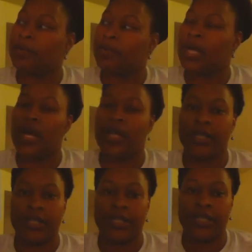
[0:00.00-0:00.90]

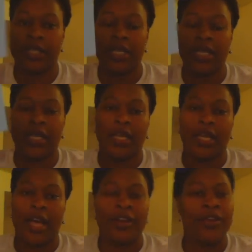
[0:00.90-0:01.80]
colored,
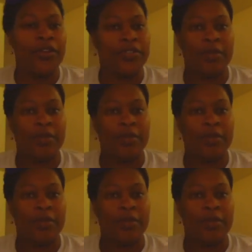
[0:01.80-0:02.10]
I don't know,